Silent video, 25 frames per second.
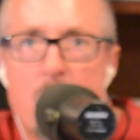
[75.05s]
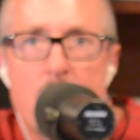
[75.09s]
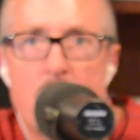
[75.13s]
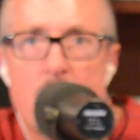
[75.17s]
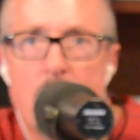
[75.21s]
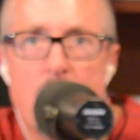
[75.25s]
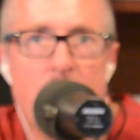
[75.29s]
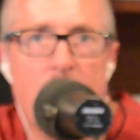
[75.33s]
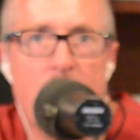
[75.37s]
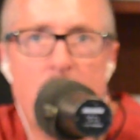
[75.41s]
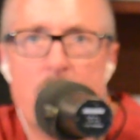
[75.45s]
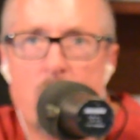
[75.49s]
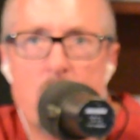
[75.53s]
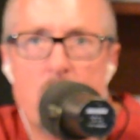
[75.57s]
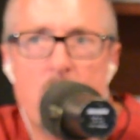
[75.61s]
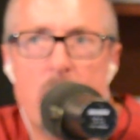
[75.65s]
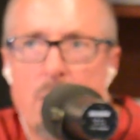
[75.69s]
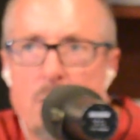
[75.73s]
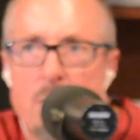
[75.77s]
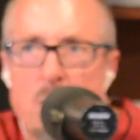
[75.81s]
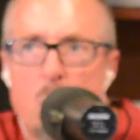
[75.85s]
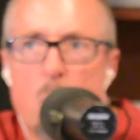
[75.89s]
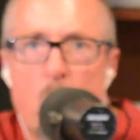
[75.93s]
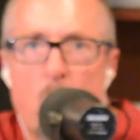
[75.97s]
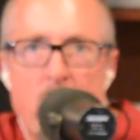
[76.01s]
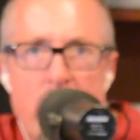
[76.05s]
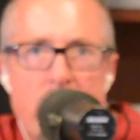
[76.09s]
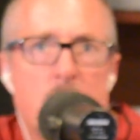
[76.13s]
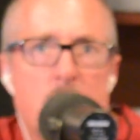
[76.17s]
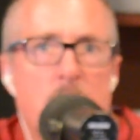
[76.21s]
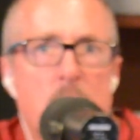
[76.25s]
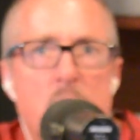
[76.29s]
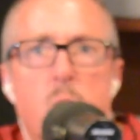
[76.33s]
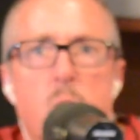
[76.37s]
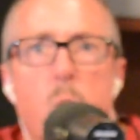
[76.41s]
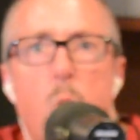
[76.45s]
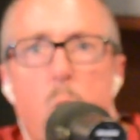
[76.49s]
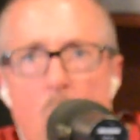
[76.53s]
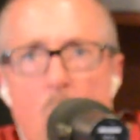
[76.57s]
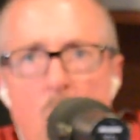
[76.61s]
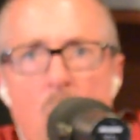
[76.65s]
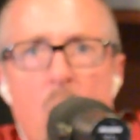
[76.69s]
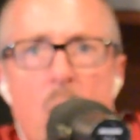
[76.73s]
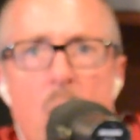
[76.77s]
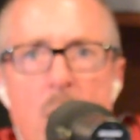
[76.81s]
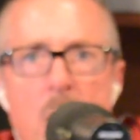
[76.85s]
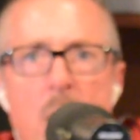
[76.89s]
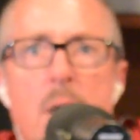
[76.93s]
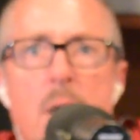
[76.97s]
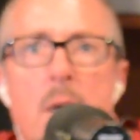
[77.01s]
you know every every week. Just
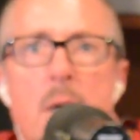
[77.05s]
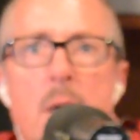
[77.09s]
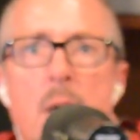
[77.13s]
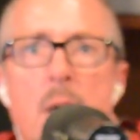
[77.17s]
work,